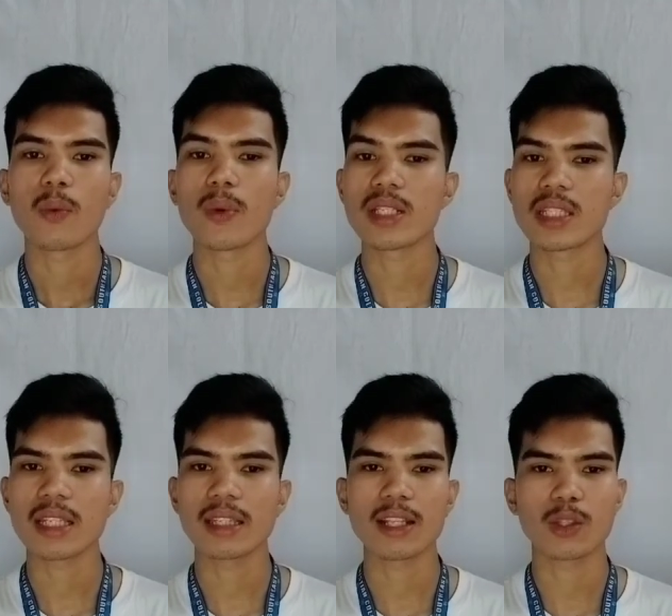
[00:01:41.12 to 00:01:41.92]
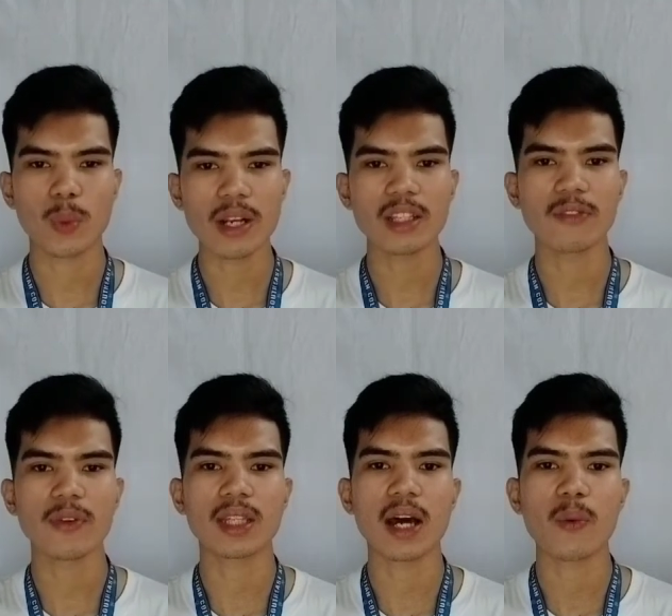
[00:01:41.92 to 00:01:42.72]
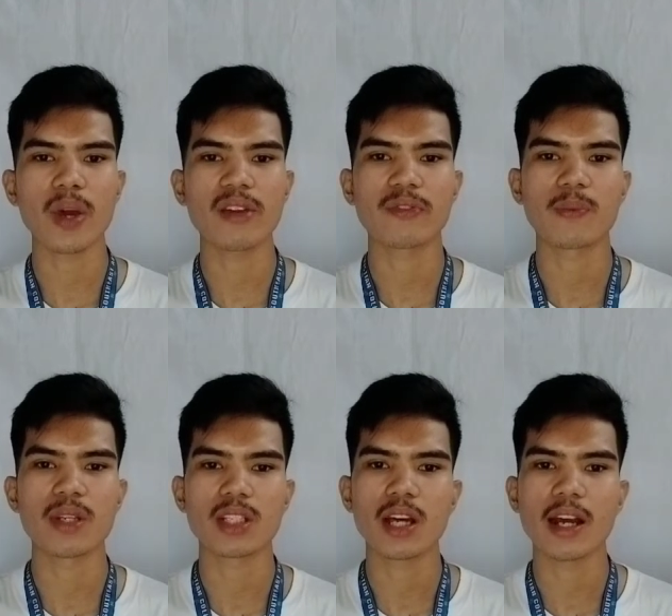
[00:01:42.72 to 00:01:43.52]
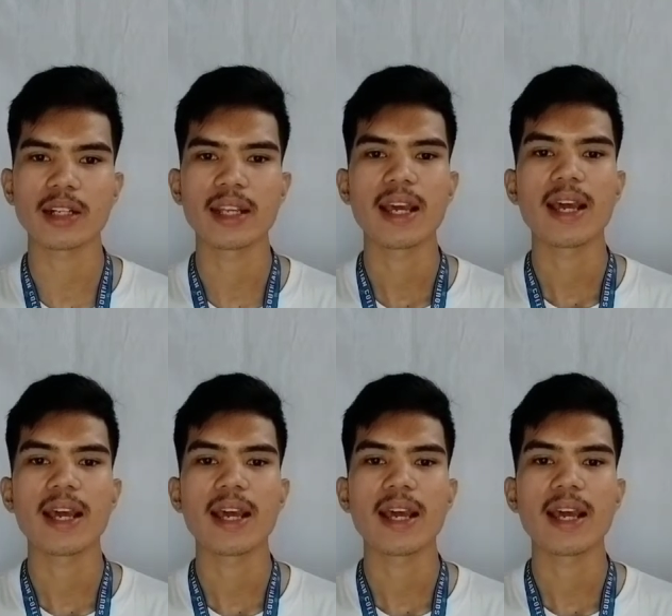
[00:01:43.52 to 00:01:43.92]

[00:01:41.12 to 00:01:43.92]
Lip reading: when seated 20 feet away from the chart,